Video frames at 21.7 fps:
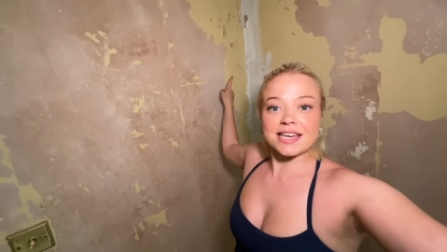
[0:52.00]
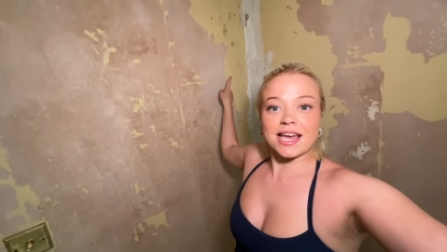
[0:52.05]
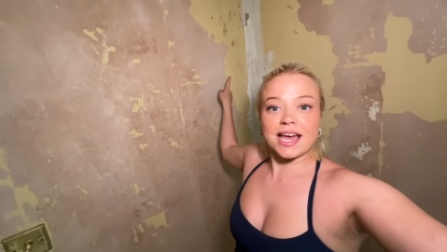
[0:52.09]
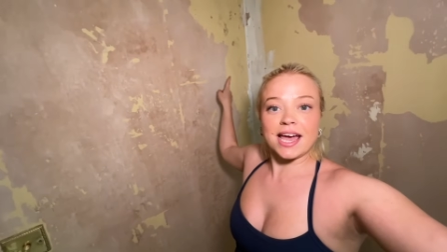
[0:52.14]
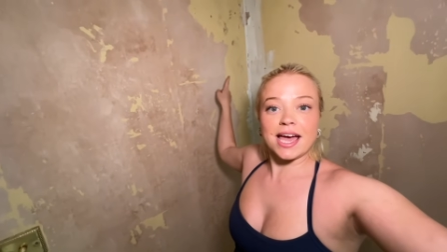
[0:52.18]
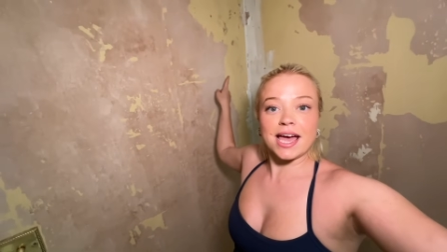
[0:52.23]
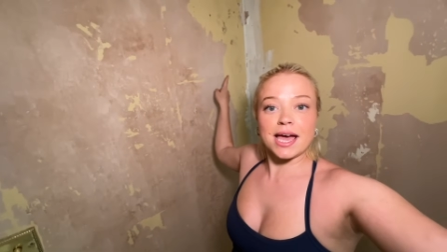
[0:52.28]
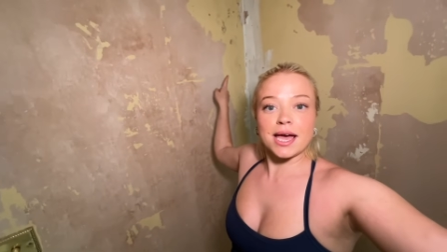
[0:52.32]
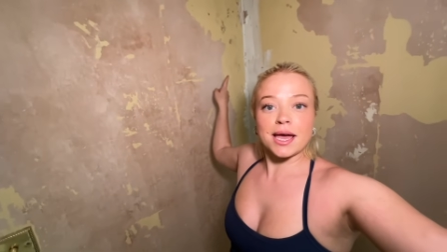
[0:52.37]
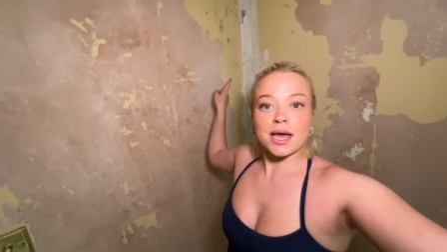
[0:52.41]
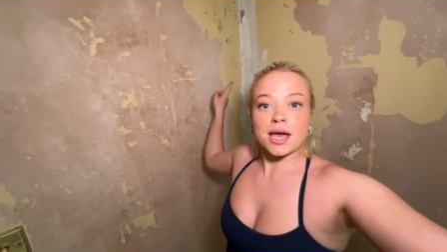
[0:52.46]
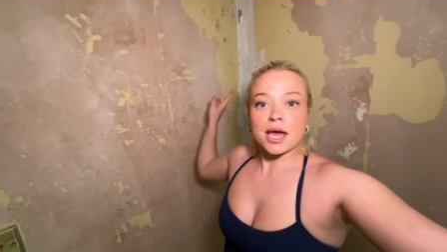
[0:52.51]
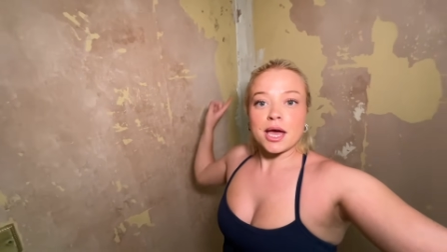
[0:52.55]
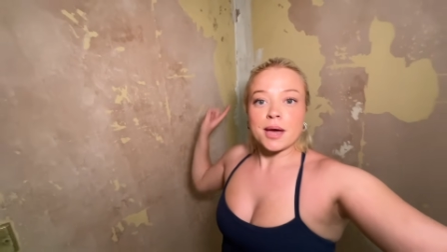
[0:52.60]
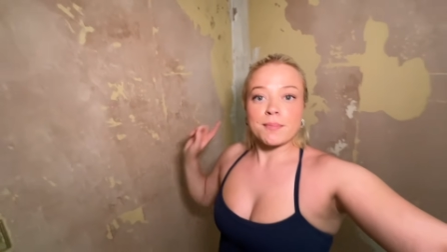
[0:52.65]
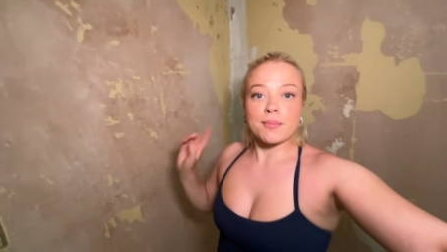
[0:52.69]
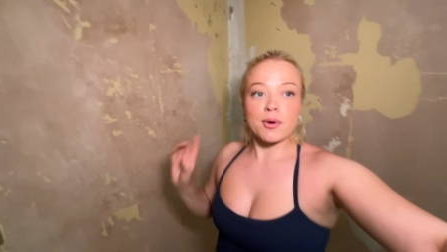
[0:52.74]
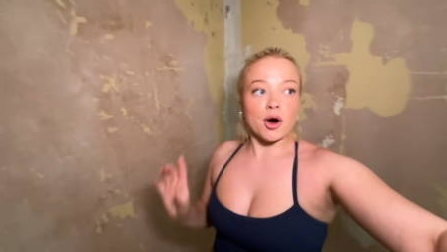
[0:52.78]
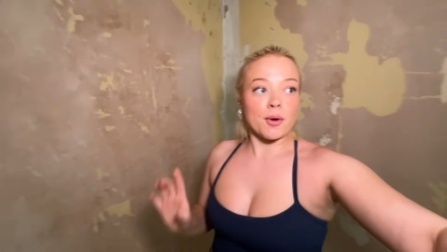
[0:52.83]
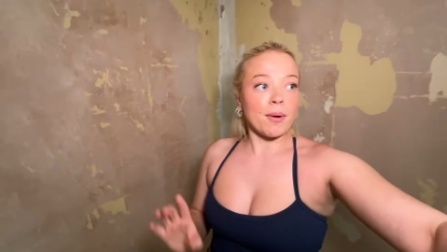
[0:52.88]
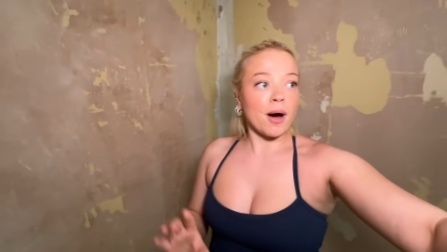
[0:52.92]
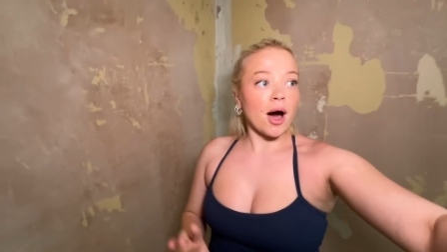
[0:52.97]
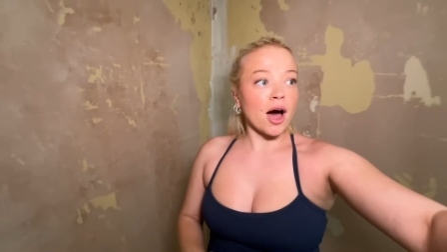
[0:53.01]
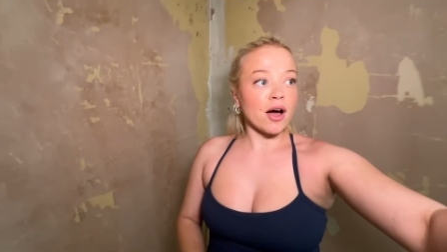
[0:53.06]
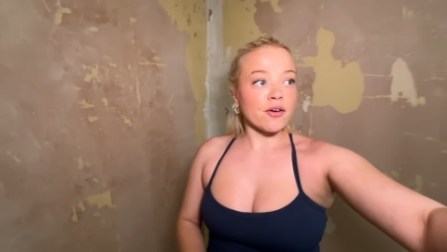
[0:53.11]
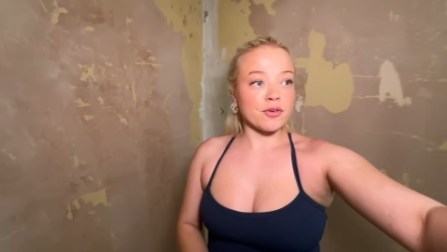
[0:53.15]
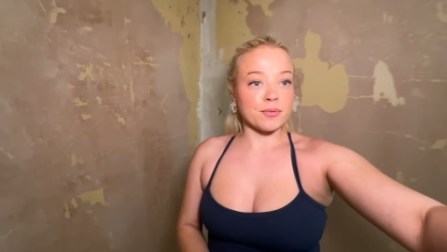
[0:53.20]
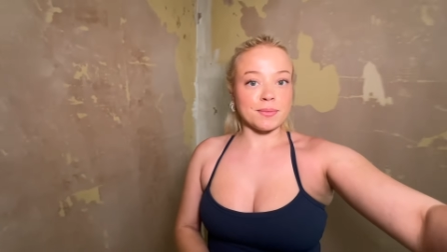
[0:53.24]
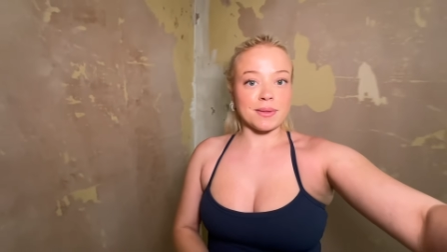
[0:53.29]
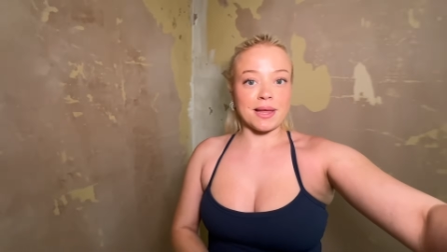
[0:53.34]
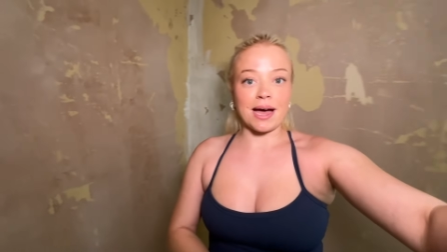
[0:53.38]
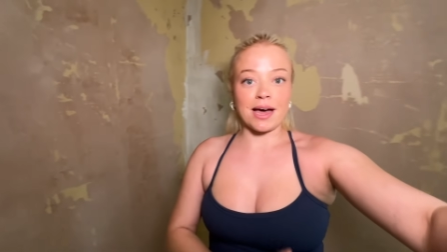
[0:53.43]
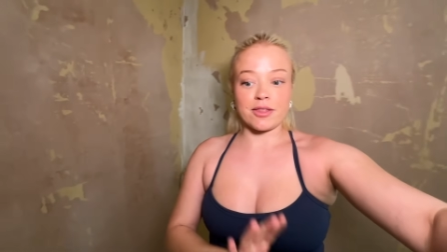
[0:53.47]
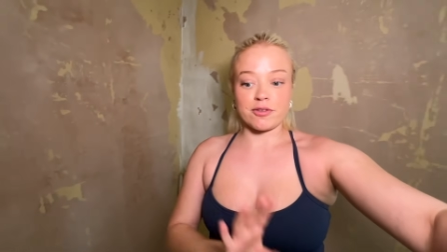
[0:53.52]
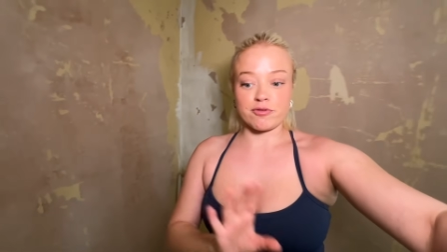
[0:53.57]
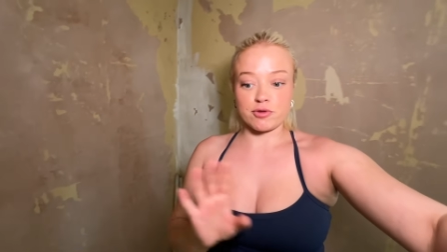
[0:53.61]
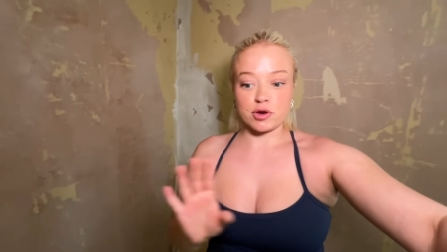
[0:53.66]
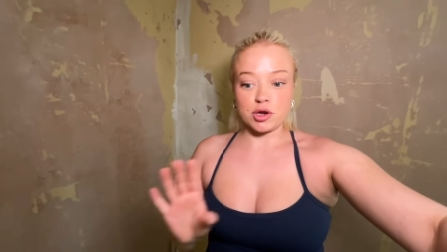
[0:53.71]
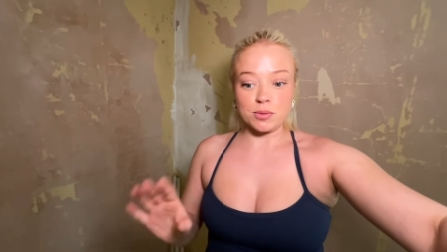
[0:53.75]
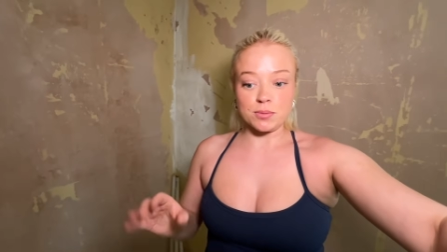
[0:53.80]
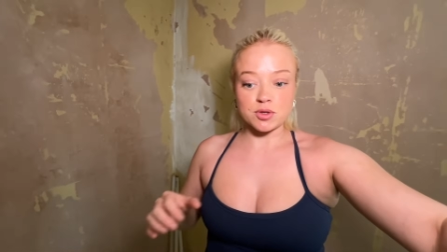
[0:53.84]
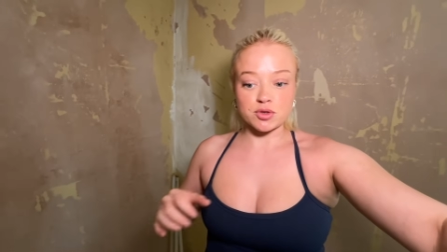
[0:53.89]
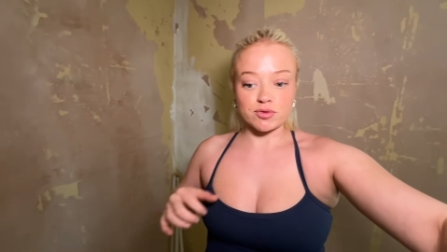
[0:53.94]
here, but apart from that the
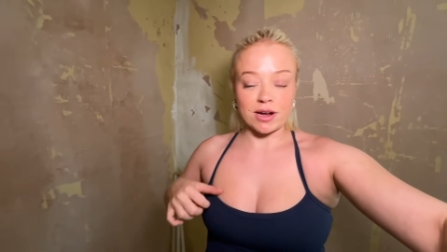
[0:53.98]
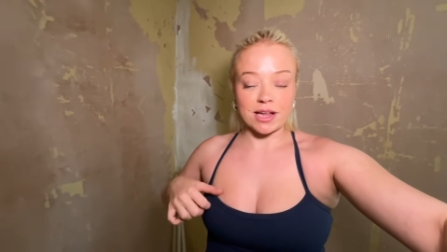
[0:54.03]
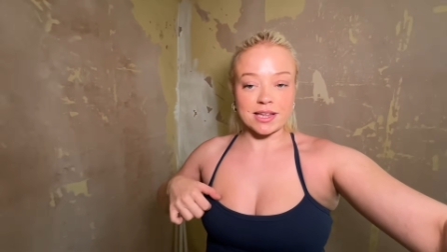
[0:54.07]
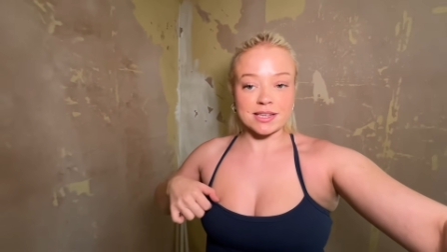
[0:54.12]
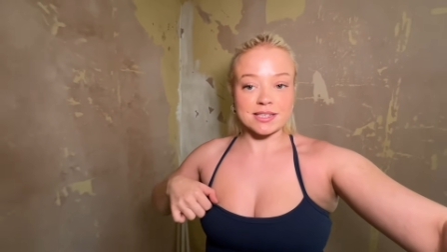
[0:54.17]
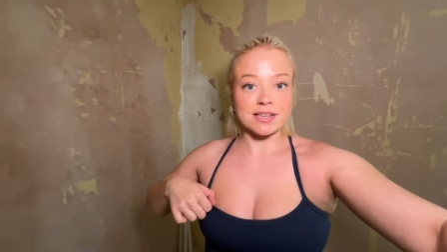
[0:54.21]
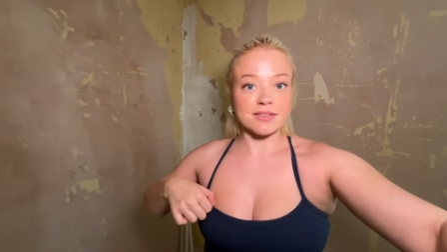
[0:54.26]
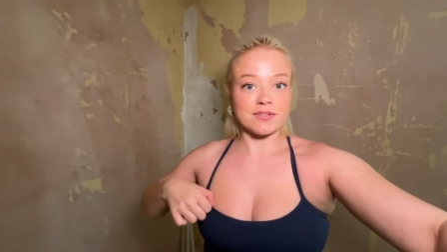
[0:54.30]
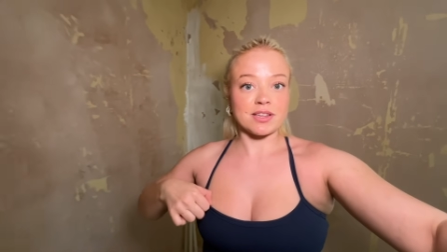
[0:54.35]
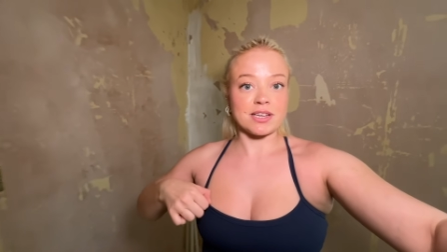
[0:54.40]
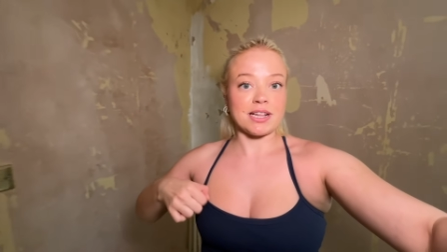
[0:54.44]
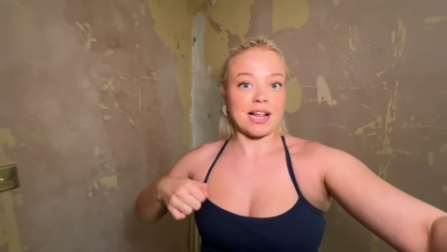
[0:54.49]
room's relatively